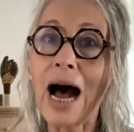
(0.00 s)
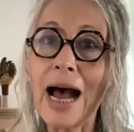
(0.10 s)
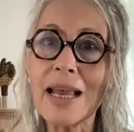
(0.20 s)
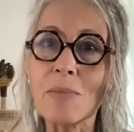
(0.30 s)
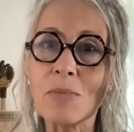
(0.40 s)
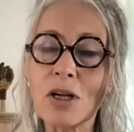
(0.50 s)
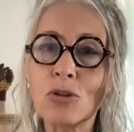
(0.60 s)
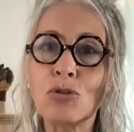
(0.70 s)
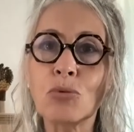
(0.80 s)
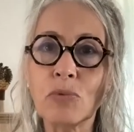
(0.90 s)
time
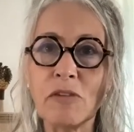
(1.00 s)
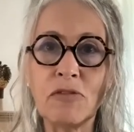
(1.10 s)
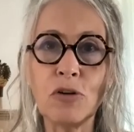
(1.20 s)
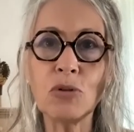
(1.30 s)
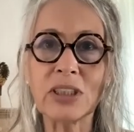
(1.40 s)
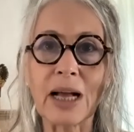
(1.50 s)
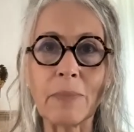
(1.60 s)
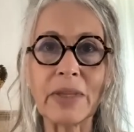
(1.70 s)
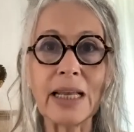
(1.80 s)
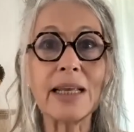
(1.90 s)
to review
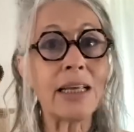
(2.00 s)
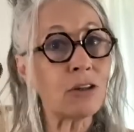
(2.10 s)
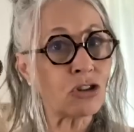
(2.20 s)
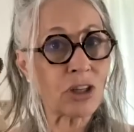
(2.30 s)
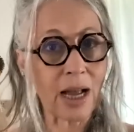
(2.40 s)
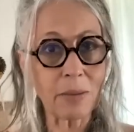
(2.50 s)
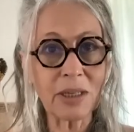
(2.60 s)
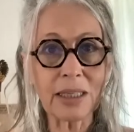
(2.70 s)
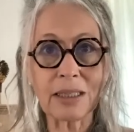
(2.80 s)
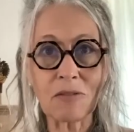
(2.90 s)
something each
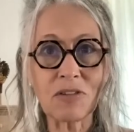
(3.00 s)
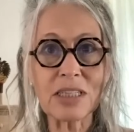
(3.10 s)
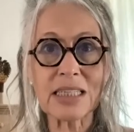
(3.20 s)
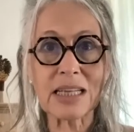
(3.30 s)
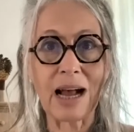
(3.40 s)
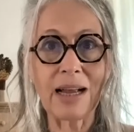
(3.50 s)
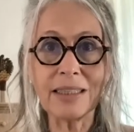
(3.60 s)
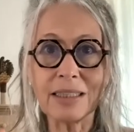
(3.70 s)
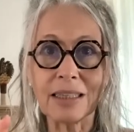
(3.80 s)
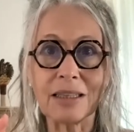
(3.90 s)
time in a different
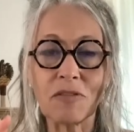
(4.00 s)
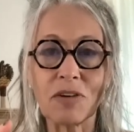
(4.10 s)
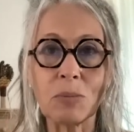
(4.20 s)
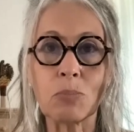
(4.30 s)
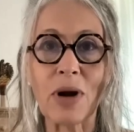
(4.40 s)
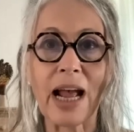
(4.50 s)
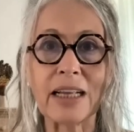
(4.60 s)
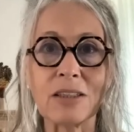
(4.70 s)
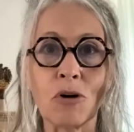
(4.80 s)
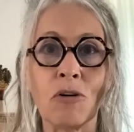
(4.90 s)
sign, in a different
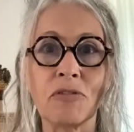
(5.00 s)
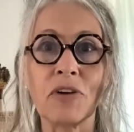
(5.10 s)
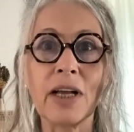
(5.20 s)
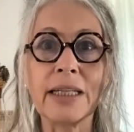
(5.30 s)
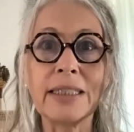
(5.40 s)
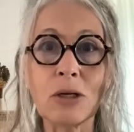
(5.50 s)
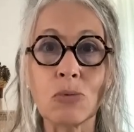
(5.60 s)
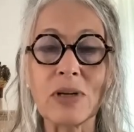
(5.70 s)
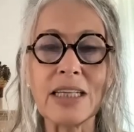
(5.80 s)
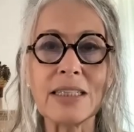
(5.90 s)
bracket of
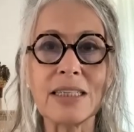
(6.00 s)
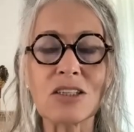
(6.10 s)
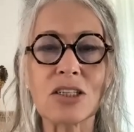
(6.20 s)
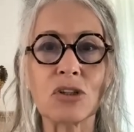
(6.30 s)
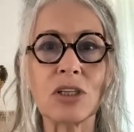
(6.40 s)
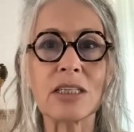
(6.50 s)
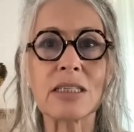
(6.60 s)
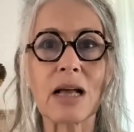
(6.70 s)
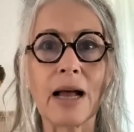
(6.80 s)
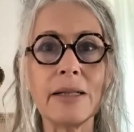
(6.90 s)
degrees in a certain
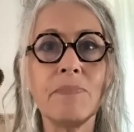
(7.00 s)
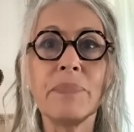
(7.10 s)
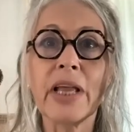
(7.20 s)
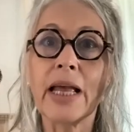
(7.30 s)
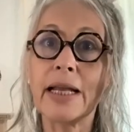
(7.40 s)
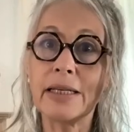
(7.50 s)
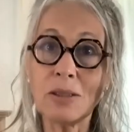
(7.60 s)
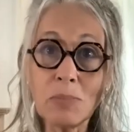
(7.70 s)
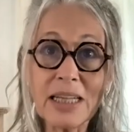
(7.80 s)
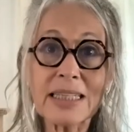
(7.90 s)
sign, and
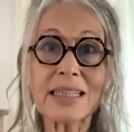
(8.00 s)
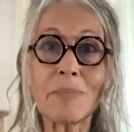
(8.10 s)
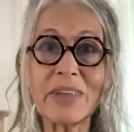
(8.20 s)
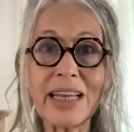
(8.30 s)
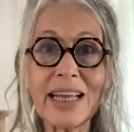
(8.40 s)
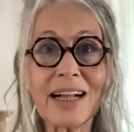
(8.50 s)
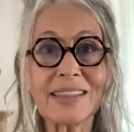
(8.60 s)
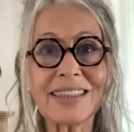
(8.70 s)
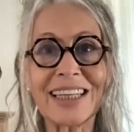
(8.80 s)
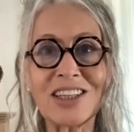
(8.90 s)
it means something
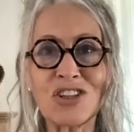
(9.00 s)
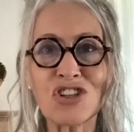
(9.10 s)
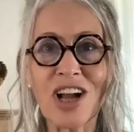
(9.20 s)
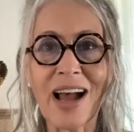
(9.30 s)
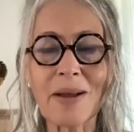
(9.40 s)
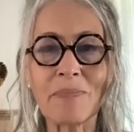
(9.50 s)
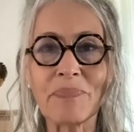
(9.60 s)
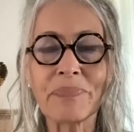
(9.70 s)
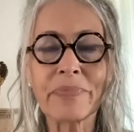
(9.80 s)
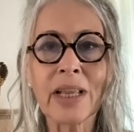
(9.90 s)
else each
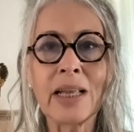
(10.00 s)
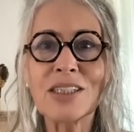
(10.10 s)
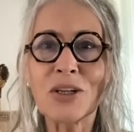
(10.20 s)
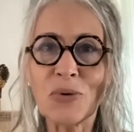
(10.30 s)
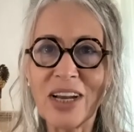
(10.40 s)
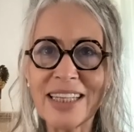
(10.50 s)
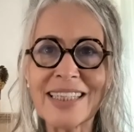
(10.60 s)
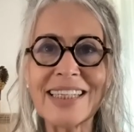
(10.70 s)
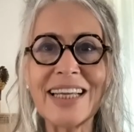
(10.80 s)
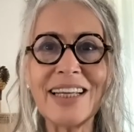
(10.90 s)
time. So
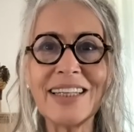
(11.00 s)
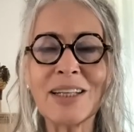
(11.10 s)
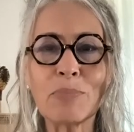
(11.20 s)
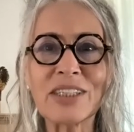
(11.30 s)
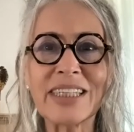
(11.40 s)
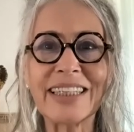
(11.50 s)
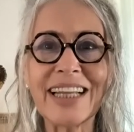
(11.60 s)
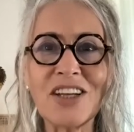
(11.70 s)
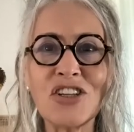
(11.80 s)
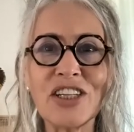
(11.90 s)
let's see the
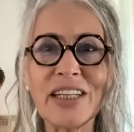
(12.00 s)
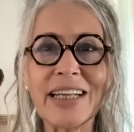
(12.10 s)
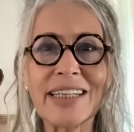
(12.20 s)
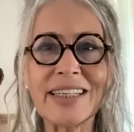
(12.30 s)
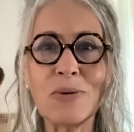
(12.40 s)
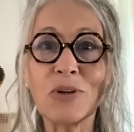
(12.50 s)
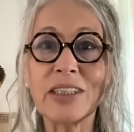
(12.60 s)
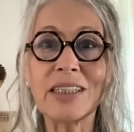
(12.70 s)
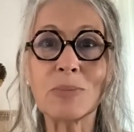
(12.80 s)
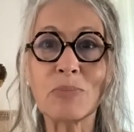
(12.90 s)
presentation and see
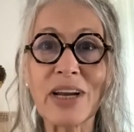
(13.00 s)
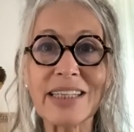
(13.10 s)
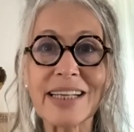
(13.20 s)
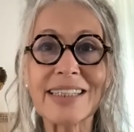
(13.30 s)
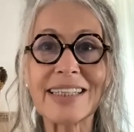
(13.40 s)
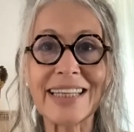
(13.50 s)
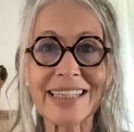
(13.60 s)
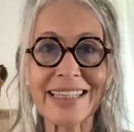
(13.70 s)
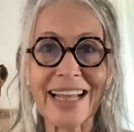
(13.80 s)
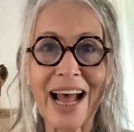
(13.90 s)
what it brings us this